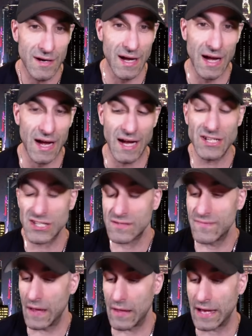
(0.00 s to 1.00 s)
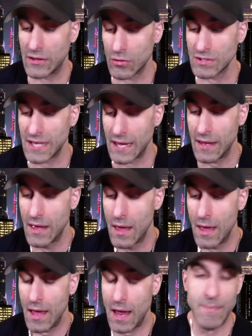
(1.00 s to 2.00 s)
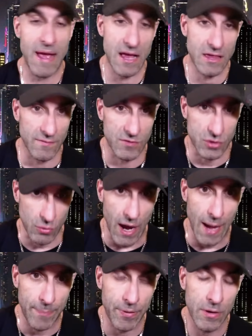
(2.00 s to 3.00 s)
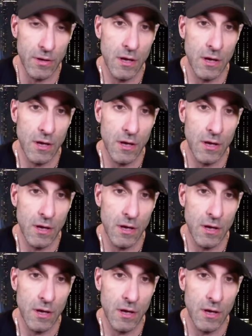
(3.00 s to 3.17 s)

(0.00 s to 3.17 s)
I just feel like there's a massive drop